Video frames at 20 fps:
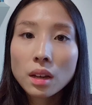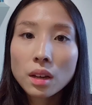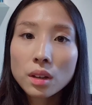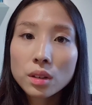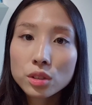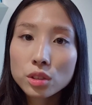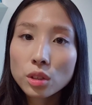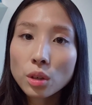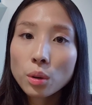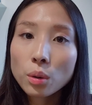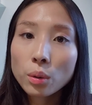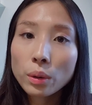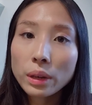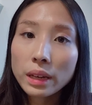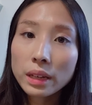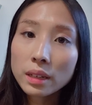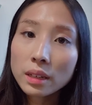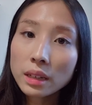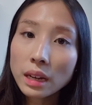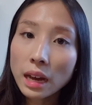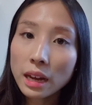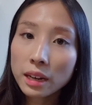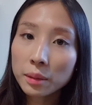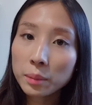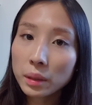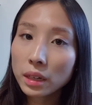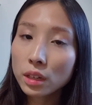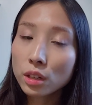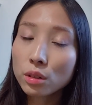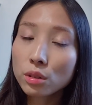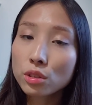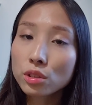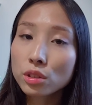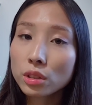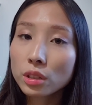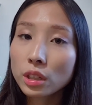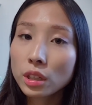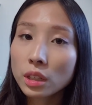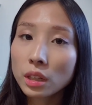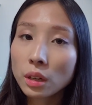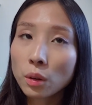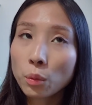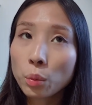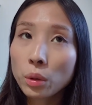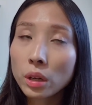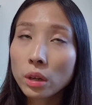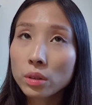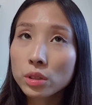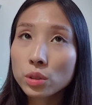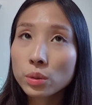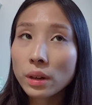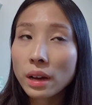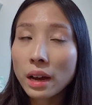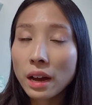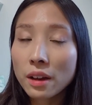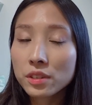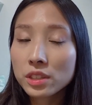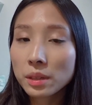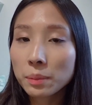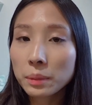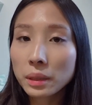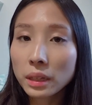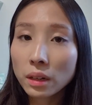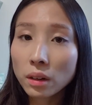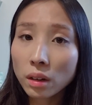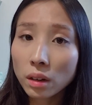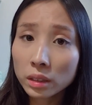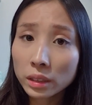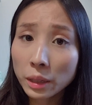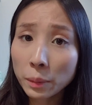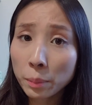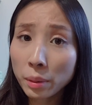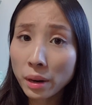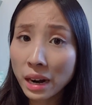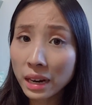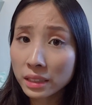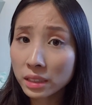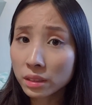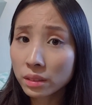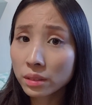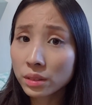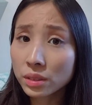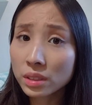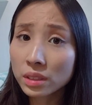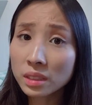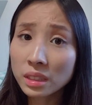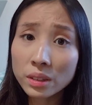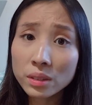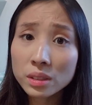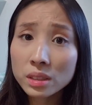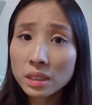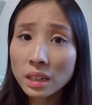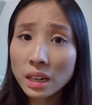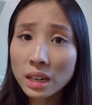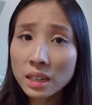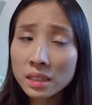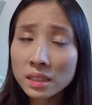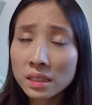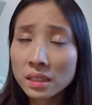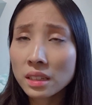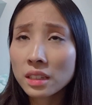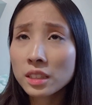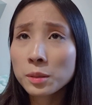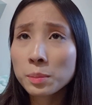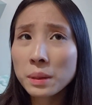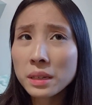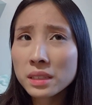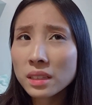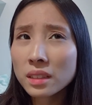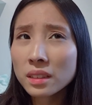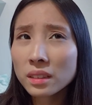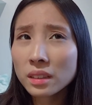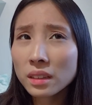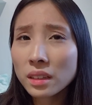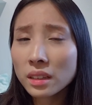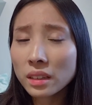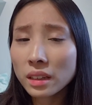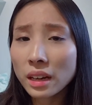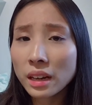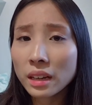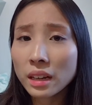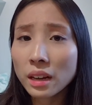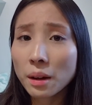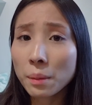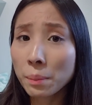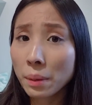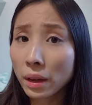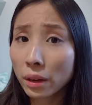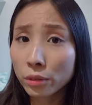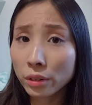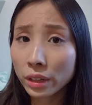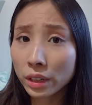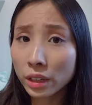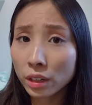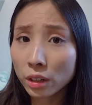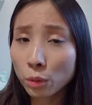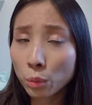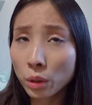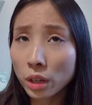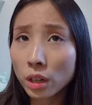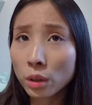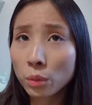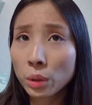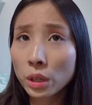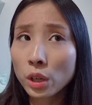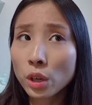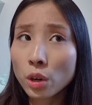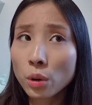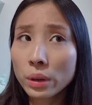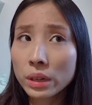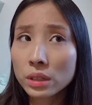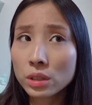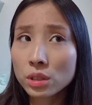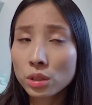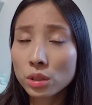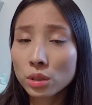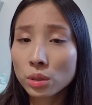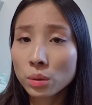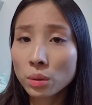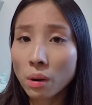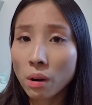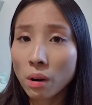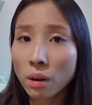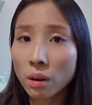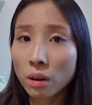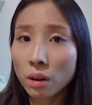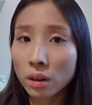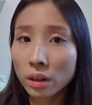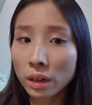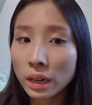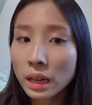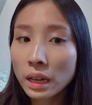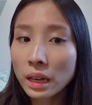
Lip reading: So in anatomy, usually we also have something called a practical skills test. It's basically like a bell ringer where we go into our